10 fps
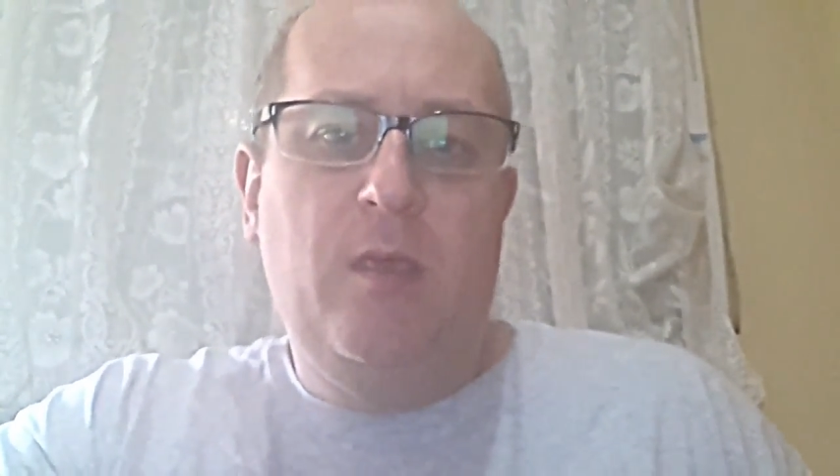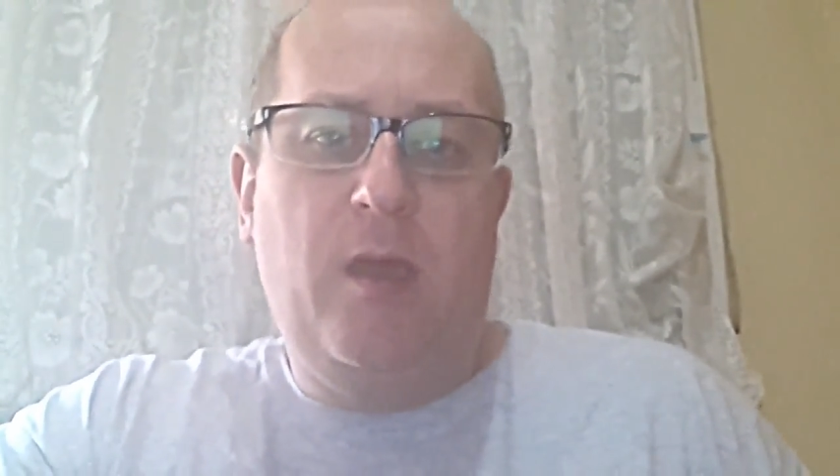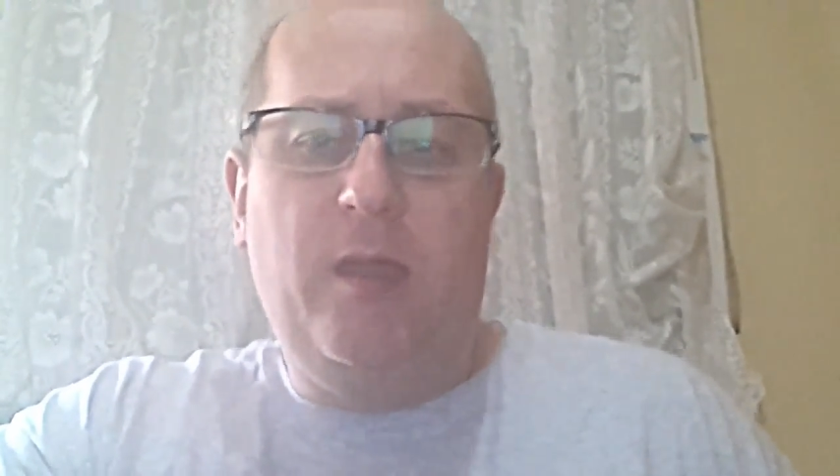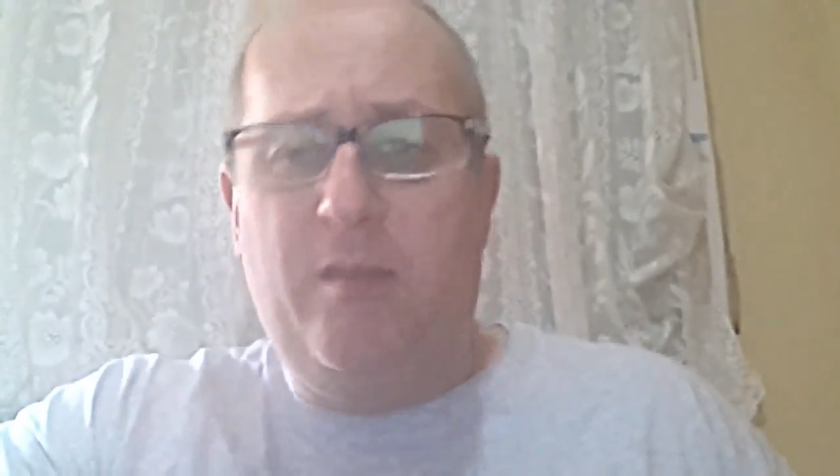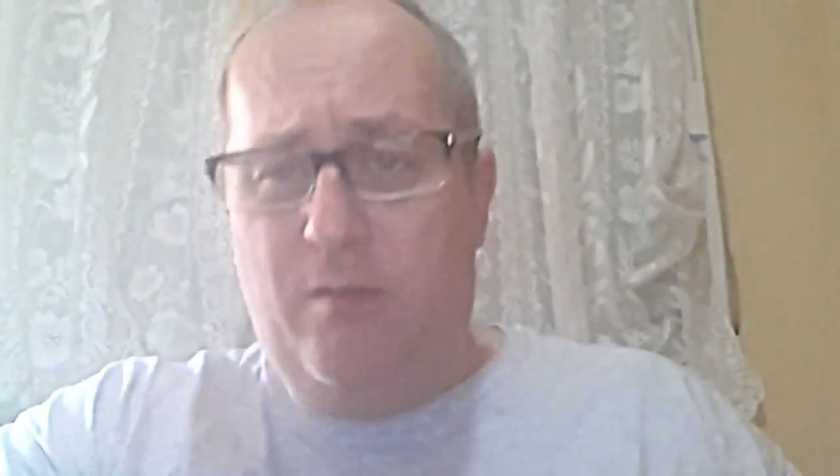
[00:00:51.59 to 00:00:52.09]

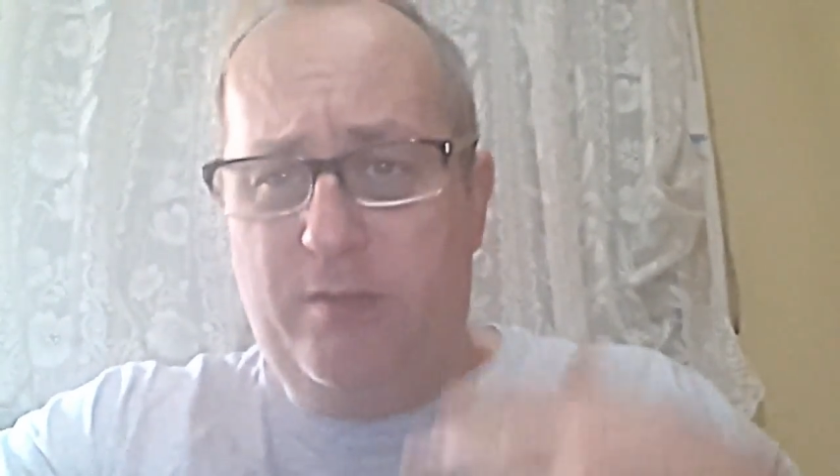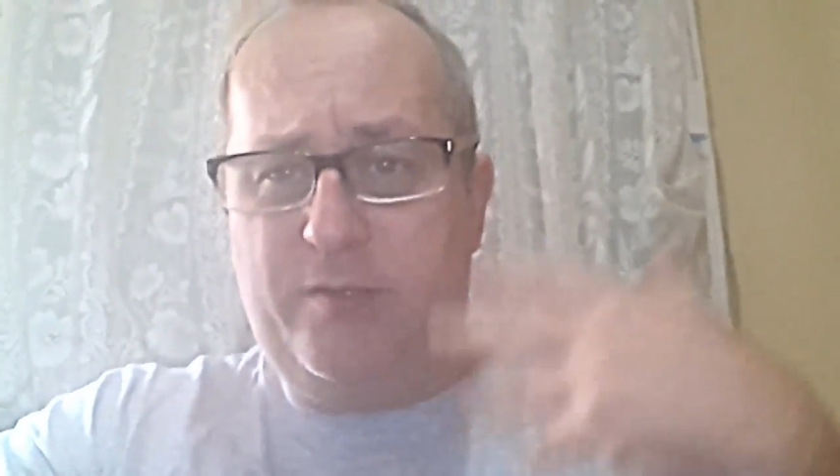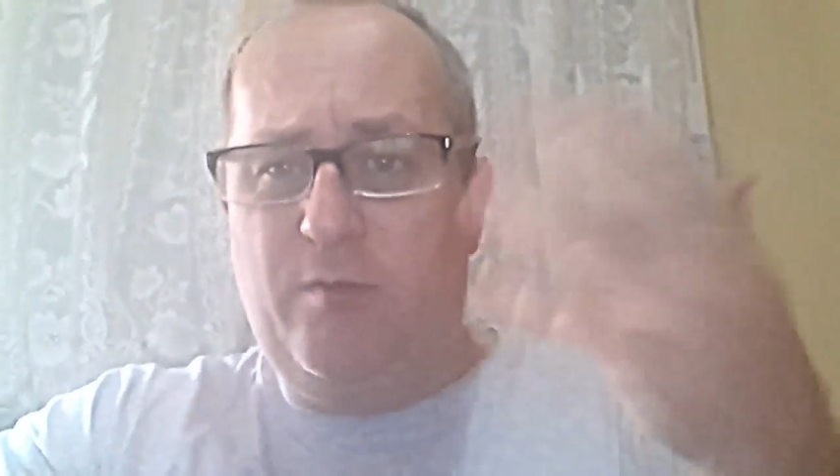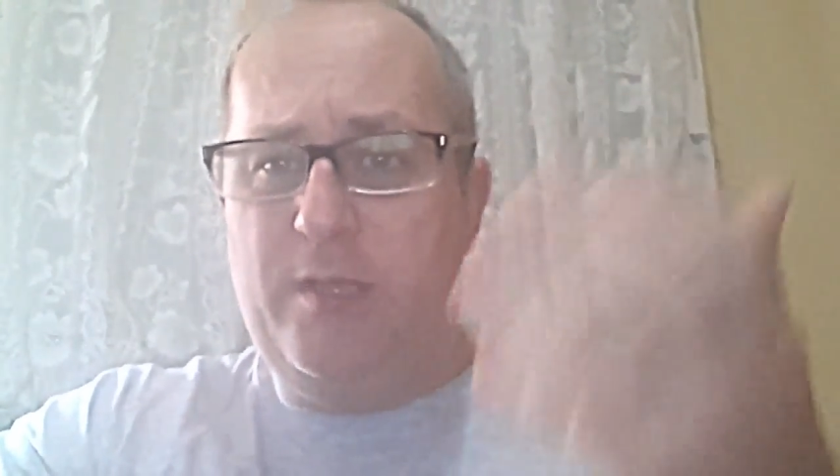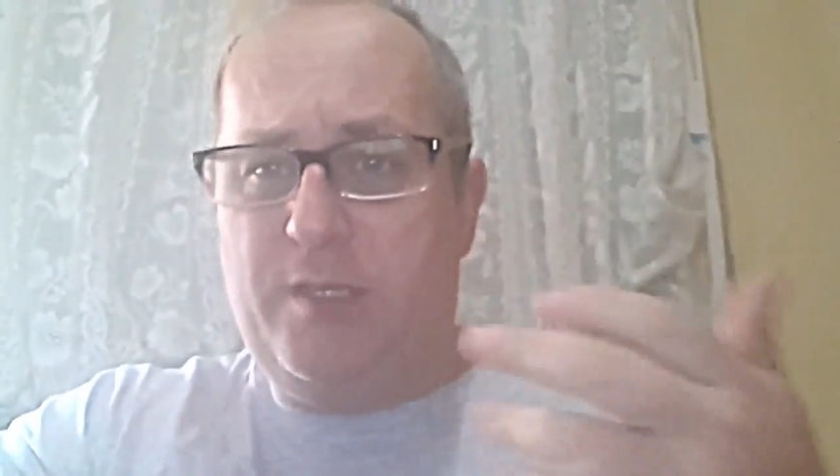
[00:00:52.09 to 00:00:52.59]
and it will
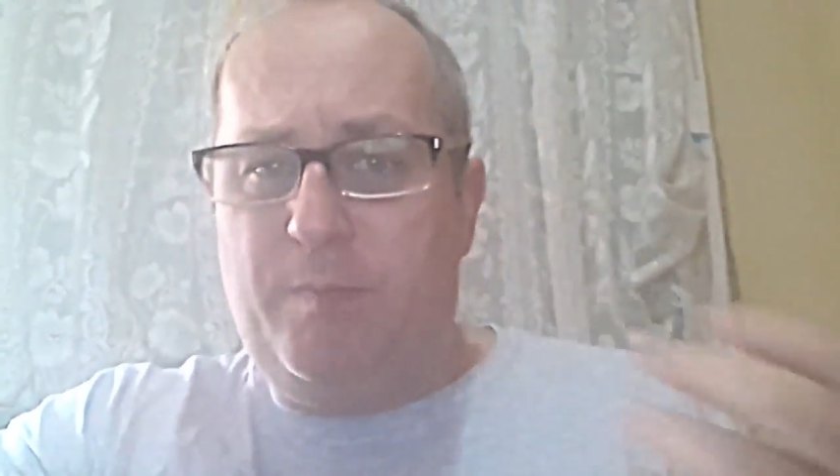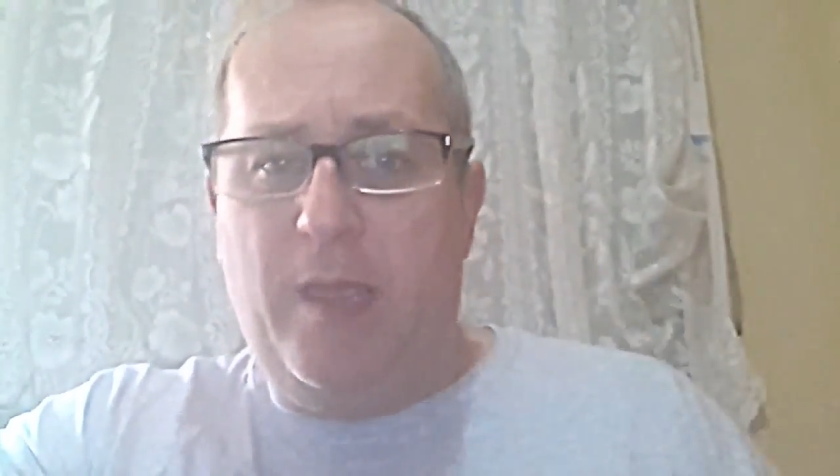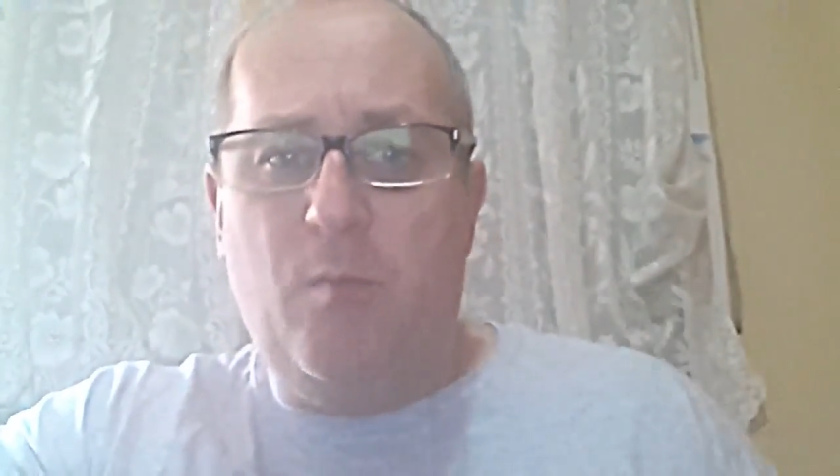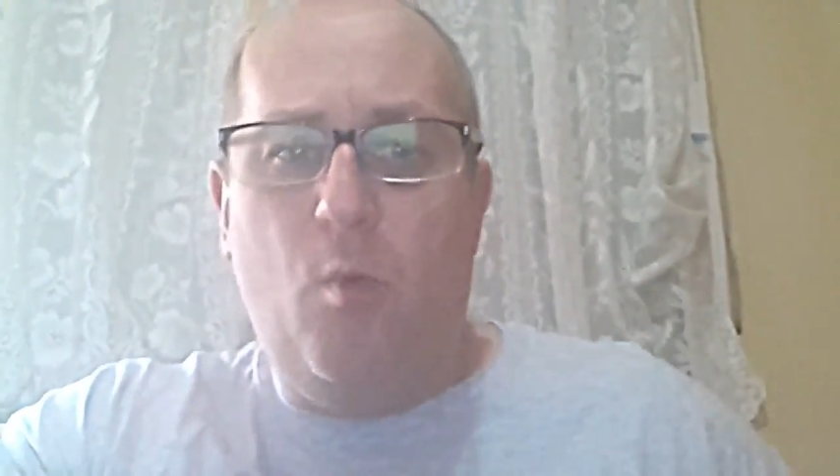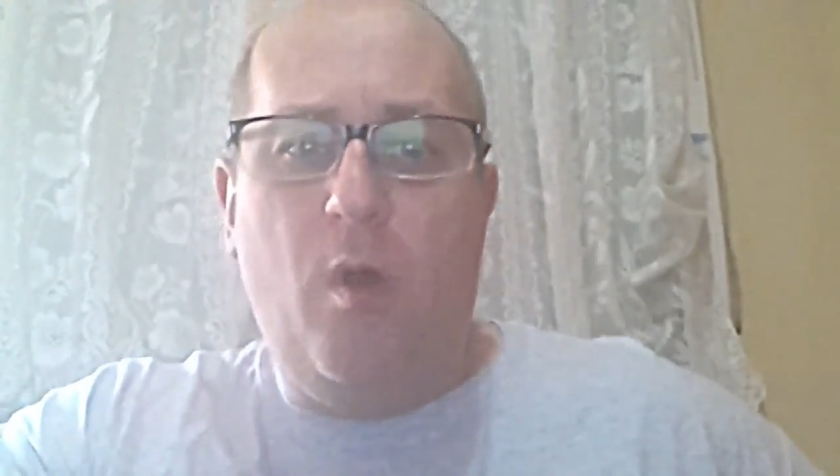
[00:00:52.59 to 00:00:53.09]
also
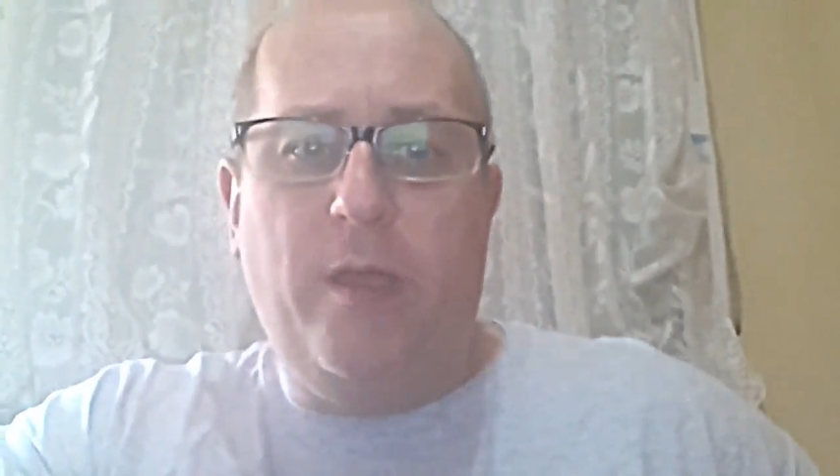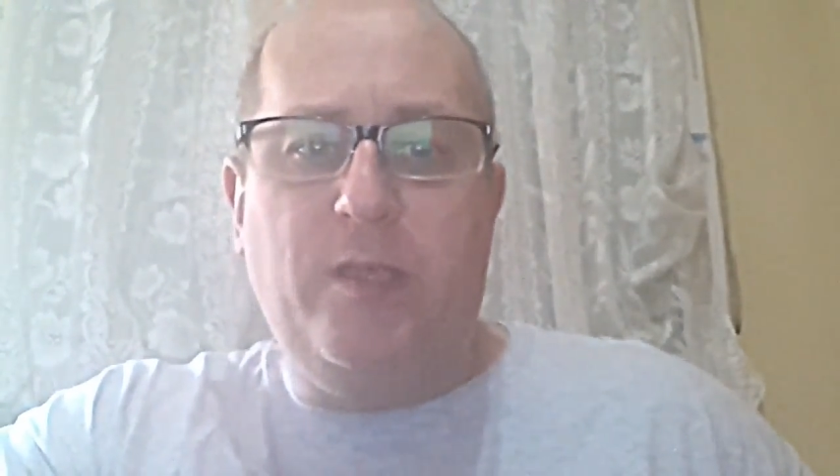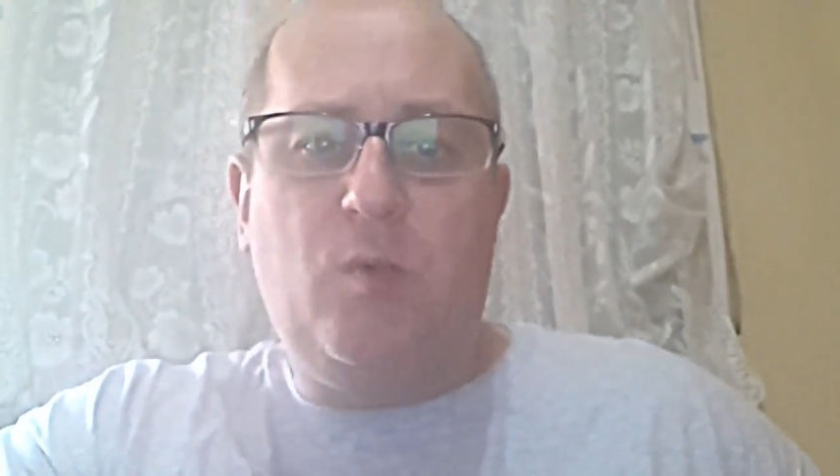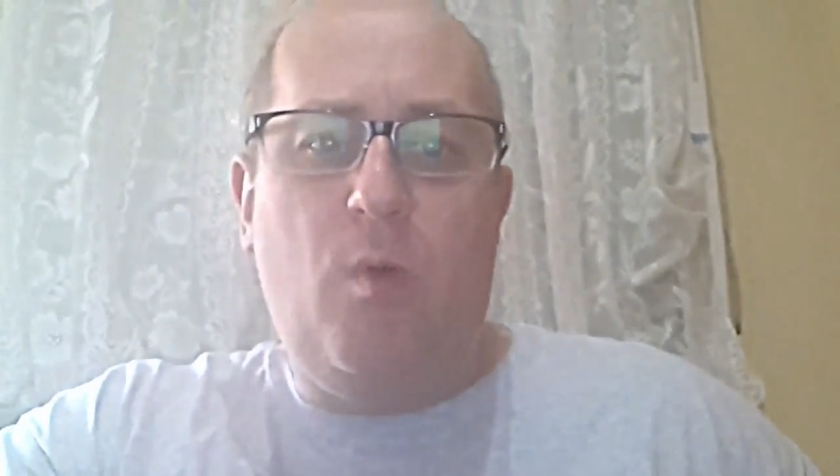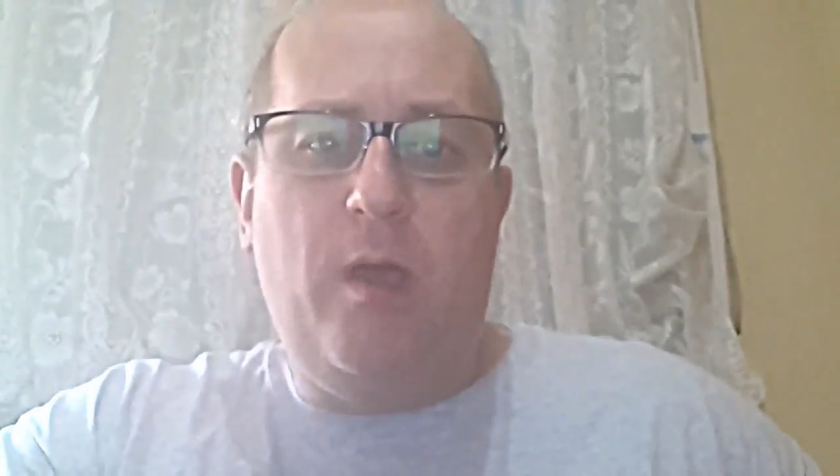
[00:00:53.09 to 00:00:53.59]
explain why
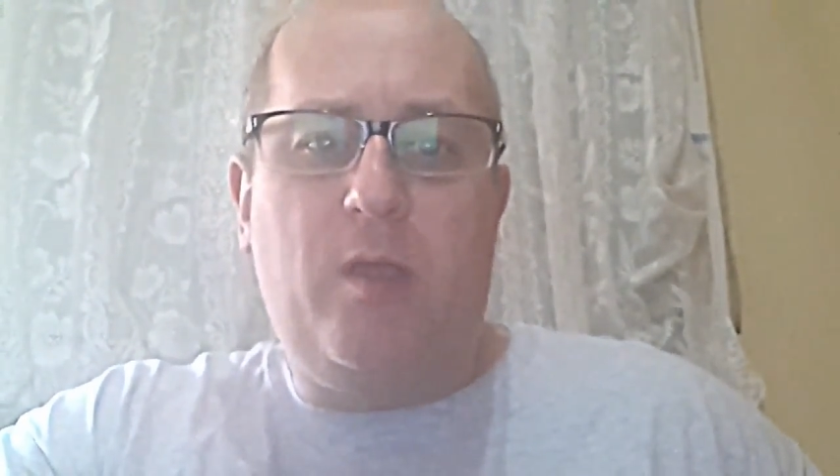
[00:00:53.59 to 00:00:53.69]
it's quite